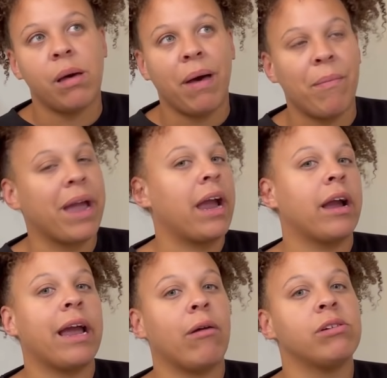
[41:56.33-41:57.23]
about my hair
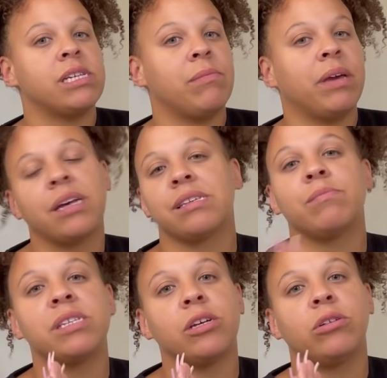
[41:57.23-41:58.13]
care routine because I'm
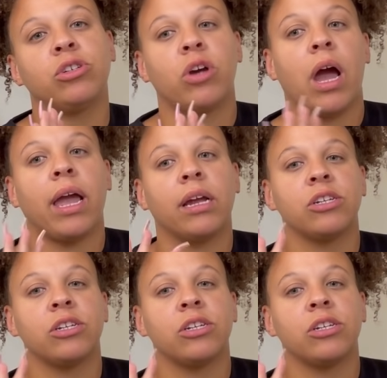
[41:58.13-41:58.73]
still trying